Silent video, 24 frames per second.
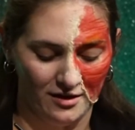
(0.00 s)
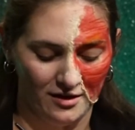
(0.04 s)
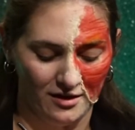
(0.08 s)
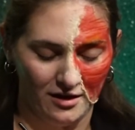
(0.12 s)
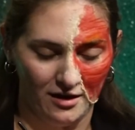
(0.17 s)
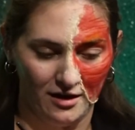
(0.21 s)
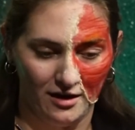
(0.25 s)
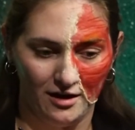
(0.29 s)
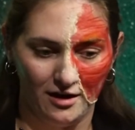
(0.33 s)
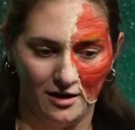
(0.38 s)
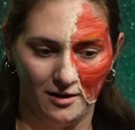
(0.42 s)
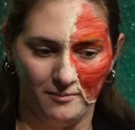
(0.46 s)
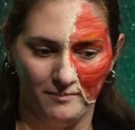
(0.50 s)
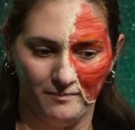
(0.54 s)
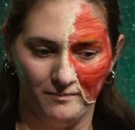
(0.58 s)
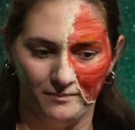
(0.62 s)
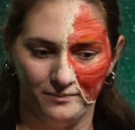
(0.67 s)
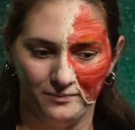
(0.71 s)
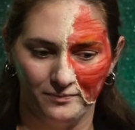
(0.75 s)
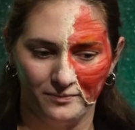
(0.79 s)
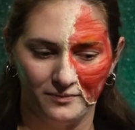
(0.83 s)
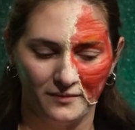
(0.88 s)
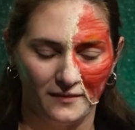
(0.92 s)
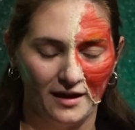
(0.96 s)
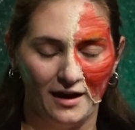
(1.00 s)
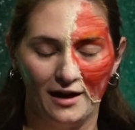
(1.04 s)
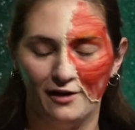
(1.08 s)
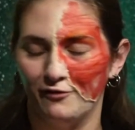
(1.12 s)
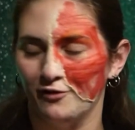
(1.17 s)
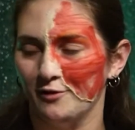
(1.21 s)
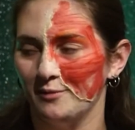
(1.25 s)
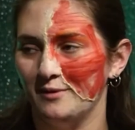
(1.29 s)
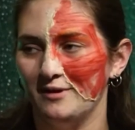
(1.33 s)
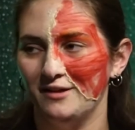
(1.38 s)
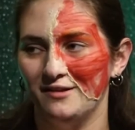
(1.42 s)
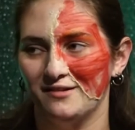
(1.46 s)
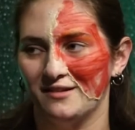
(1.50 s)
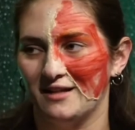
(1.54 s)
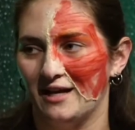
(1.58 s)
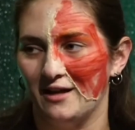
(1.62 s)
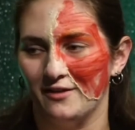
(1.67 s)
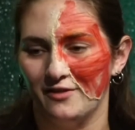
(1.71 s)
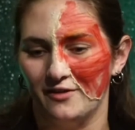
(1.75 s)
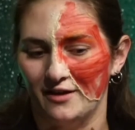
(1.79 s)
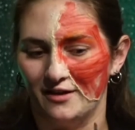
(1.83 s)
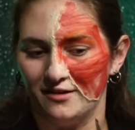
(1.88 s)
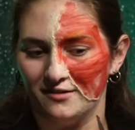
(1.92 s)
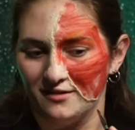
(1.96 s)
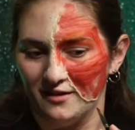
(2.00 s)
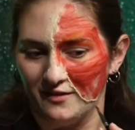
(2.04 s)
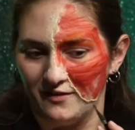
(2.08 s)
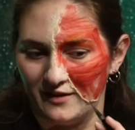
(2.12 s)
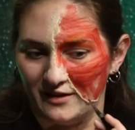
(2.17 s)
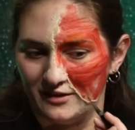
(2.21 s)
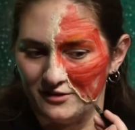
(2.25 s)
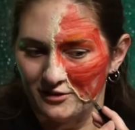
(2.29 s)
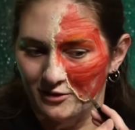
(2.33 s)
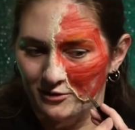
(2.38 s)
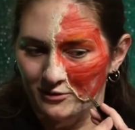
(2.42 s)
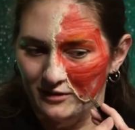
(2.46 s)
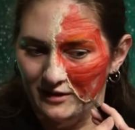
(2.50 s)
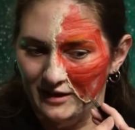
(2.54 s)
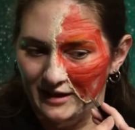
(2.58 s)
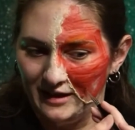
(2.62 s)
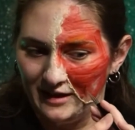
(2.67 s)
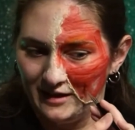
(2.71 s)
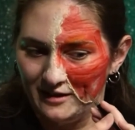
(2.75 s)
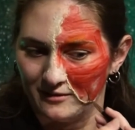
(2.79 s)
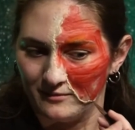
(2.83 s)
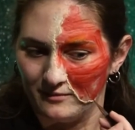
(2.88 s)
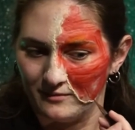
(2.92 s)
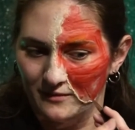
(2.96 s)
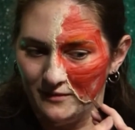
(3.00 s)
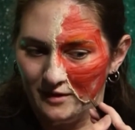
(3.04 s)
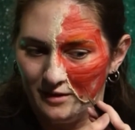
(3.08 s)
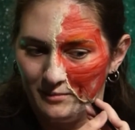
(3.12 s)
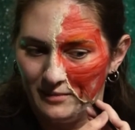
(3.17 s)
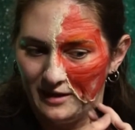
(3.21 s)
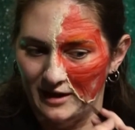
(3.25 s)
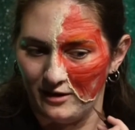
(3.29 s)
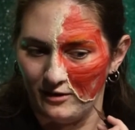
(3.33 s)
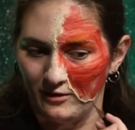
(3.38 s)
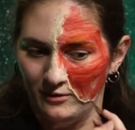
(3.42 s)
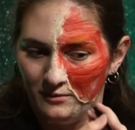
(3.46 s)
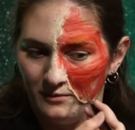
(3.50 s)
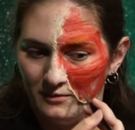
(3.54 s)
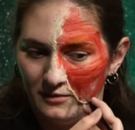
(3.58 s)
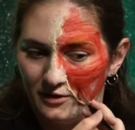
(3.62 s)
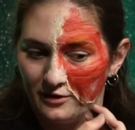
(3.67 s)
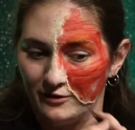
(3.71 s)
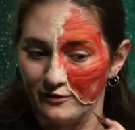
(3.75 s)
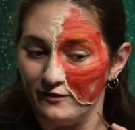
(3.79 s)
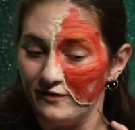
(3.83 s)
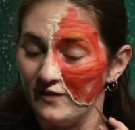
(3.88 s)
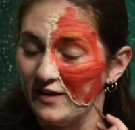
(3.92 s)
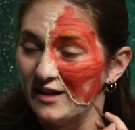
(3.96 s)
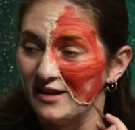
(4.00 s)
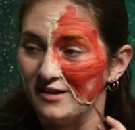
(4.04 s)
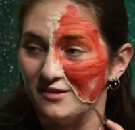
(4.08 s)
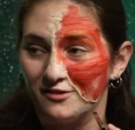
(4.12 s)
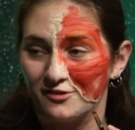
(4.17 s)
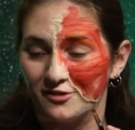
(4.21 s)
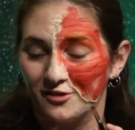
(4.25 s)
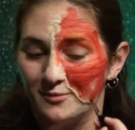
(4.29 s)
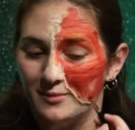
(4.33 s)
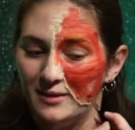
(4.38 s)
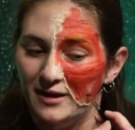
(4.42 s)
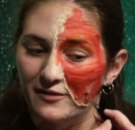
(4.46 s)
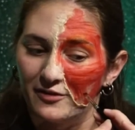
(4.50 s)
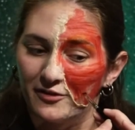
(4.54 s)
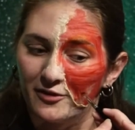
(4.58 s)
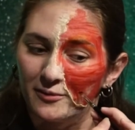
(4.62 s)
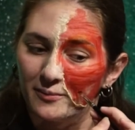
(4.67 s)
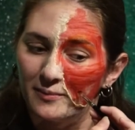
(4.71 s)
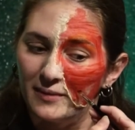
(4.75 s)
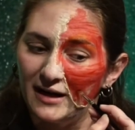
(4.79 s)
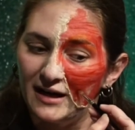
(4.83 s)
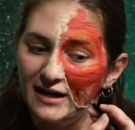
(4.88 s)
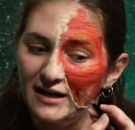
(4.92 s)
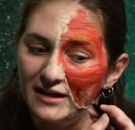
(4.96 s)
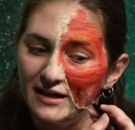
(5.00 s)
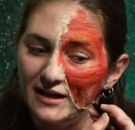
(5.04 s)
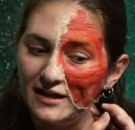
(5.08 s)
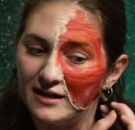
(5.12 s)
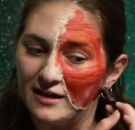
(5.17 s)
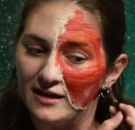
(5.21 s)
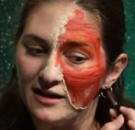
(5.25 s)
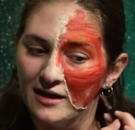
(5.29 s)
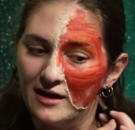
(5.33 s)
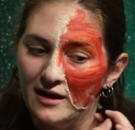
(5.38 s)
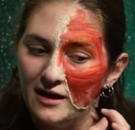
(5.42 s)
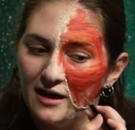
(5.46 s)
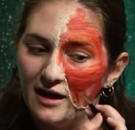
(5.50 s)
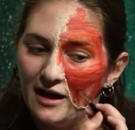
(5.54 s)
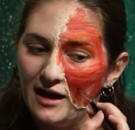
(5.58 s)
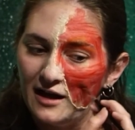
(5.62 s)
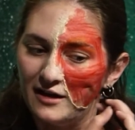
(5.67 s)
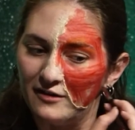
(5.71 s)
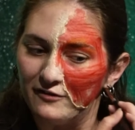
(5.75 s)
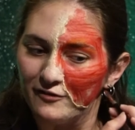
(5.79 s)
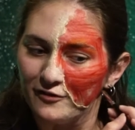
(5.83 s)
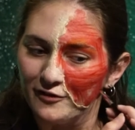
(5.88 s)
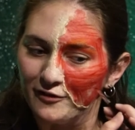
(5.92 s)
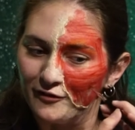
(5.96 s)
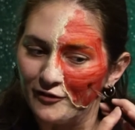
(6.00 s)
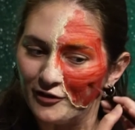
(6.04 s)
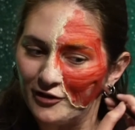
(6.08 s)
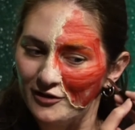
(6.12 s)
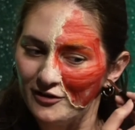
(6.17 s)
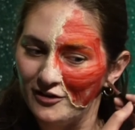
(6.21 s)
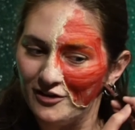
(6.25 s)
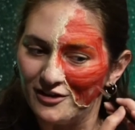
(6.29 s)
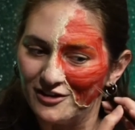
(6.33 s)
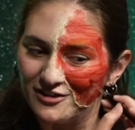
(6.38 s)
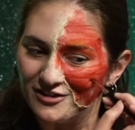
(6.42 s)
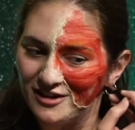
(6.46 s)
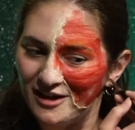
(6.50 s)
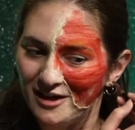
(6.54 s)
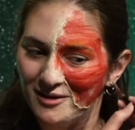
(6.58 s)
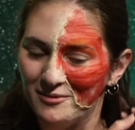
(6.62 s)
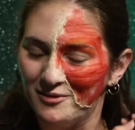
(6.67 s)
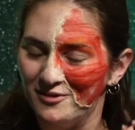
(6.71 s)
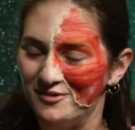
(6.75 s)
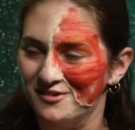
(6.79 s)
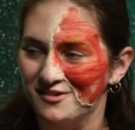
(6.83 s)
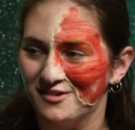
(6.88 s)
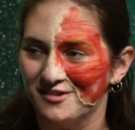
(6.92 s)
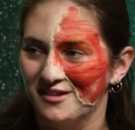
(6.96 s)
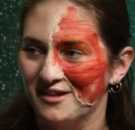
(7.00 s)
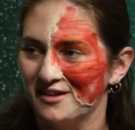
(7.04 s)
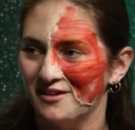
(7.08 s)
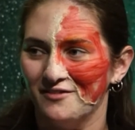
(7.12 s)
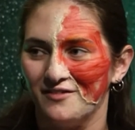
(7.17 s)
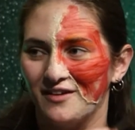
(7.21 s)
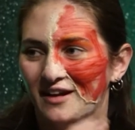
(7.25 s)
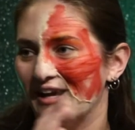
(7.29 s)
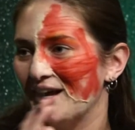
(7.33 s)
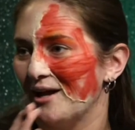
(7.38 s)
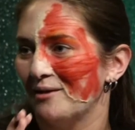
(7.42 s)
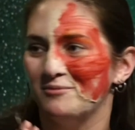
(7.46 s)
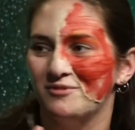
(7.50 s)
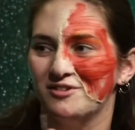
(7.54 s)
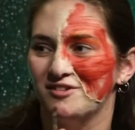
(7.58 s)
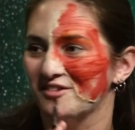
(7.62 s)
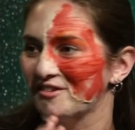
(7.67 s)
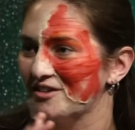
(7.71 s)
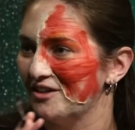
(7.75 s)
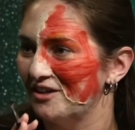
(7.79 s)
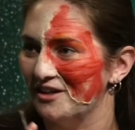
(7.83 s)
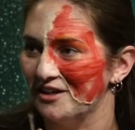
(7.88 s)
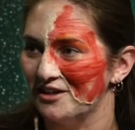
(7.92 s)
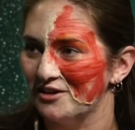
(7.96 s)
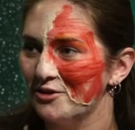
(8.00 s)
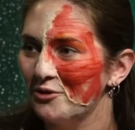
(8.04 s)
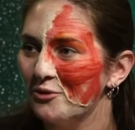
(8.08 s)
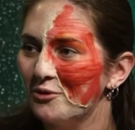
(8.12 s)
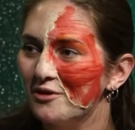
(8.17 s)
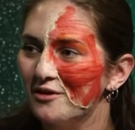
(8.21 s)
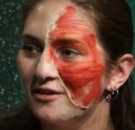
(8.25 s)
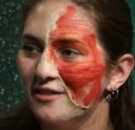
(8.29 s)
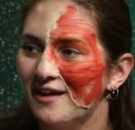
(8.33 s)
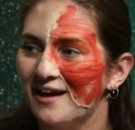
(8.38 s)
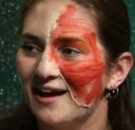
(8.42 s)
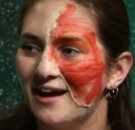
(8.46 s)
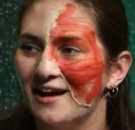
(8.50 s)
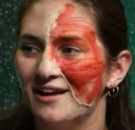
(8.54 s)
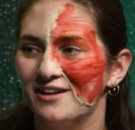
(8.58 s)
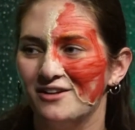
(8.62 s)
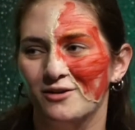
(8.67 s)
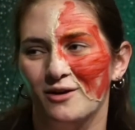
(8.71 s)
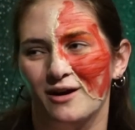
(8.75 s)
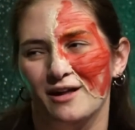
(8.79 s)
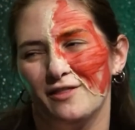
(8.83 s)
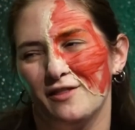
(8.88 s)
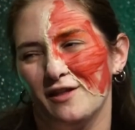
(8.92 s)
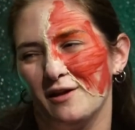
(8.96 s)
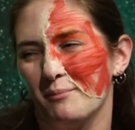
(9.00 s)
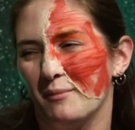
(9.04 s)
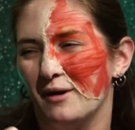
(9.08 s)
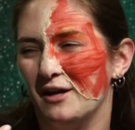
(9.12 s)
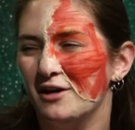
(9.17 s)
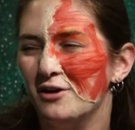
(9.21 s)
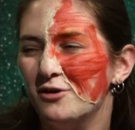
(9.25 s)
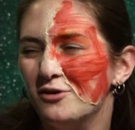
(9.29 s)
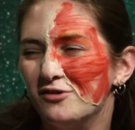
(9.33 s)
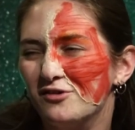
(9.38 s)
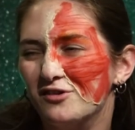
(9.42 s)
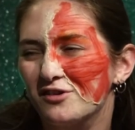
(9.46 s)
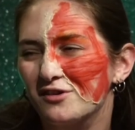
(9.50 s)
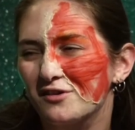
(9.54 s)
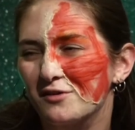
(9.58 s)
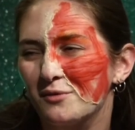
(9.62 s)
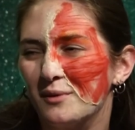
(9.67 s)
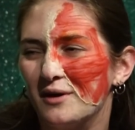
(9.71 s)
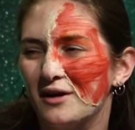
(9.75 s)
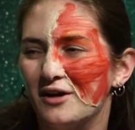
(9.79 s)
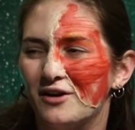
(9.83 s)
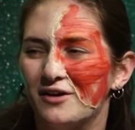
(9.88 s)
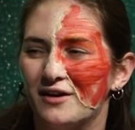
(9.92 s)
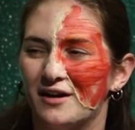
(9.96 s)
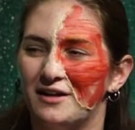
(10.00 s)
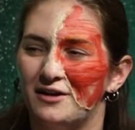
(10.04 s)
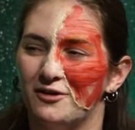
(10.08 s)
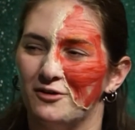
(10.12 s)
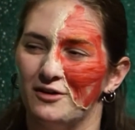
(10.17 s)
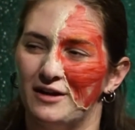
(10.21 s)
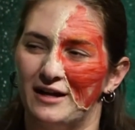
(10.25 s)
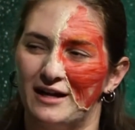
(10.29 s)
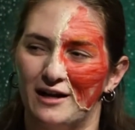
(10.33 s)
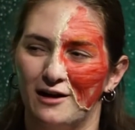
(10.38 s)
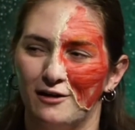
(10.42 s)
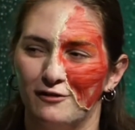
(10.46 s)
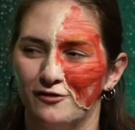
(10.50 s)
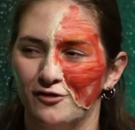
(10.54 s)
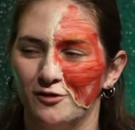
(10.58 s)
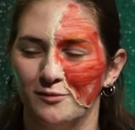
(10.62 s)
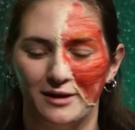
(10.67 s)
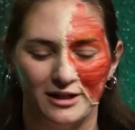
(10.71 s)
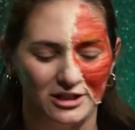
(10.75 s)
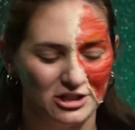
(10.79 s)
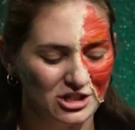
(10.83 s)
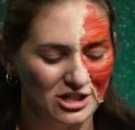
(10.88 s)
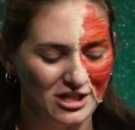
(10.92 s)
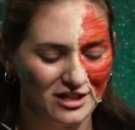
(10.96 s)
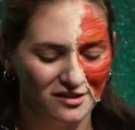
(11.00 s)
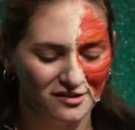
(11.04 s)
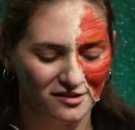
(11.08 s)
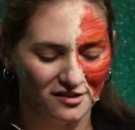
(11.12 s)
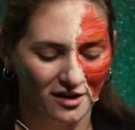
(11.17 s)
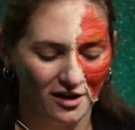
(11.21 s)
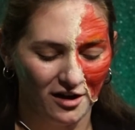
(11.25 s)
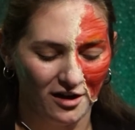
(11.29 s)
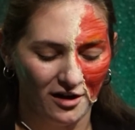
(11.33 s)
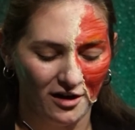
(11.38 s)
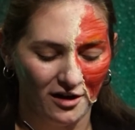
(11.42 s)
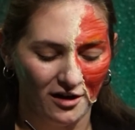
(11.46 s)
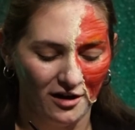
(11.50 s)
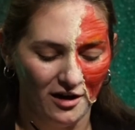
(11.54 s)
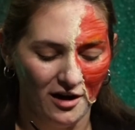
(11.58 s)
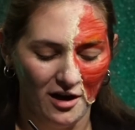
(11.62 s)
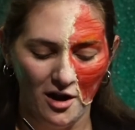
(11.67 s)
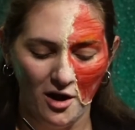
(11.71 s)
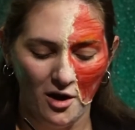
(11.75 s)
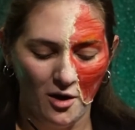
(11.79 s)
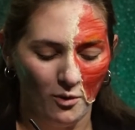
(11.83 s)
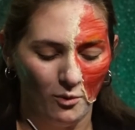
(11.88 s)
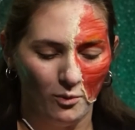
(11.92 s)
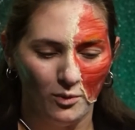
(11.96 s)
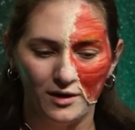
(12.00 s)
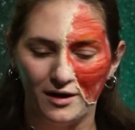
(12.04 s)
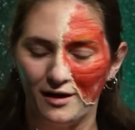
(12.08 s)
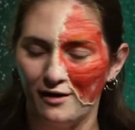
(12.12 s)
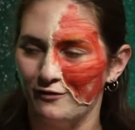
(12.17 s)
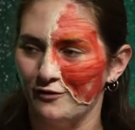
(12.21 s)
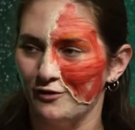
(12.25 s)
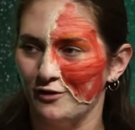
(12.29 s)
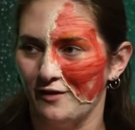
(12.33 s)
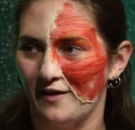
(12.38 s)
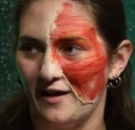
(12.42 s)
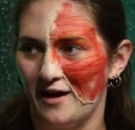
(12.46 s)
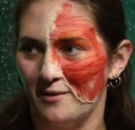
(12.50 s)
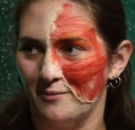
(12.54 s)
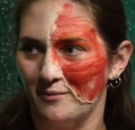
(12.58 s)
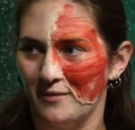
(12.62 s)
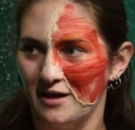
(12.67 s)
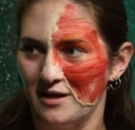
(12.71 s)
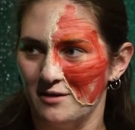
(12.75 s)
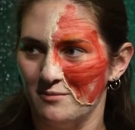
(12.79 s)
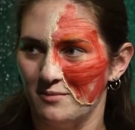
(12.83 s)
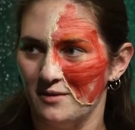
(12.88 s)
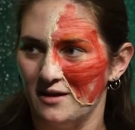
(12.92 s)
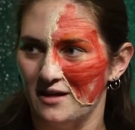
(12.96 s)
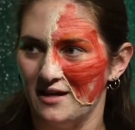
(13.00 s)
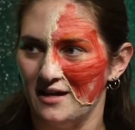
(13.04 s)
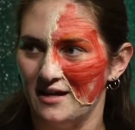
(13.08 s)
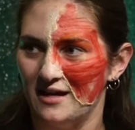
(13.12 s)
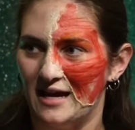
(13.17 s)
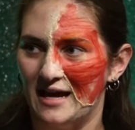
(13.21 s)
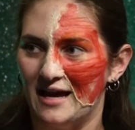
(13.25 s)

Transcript: Um, everybody's got things that they don't like about their face or about their body. And for a very long time, I was just kind of like, I'm just going to ignore that. You know, I think my nose looks weird. I don't like how full my cheeks are, whatever that might be.